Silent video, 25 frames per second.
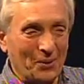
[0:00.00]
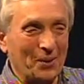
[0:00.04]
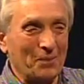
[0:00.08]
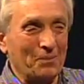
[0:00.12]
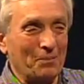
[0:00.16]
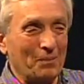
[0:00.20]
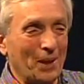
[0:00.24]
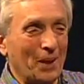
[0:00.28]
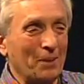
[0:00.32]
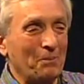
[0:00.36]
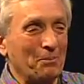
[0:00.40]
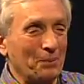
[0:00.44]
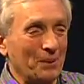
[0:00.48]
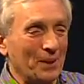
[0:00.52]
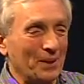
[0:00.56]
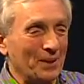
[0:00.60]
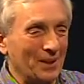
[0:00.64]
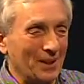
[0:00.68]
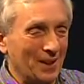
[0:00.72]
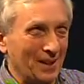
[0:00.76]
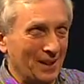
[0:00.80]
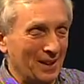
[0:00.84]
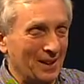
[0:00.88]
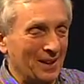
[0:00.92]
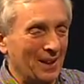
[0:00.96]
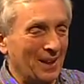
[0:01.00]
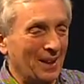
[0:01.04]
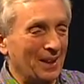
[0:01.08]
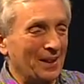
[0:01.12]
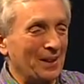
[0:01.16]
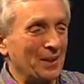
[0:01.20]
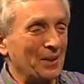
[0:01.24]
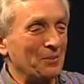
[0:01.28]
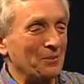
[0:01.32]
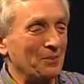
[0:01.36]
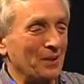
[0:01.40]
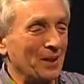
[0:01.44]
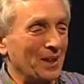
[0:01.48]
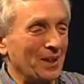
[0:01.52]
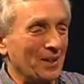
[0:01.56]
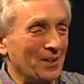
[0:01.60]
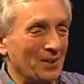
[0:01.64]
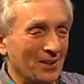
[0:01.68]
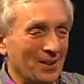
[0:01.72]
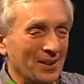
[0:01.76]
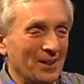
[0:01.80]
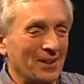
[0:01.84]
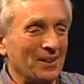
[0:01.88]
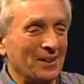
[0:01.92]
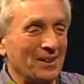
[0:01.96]
There might be that item, that
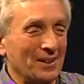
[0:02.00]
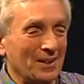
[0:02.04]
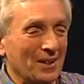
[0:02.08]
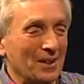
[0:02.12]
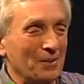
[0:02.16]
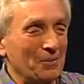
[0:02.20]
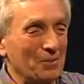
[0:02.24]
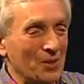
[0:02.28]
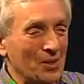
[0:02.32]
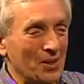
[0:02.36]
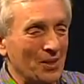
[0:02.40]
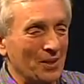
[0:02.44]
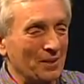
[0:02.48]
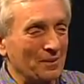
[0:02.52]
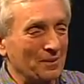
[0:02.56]
thing. Wow! That did you have to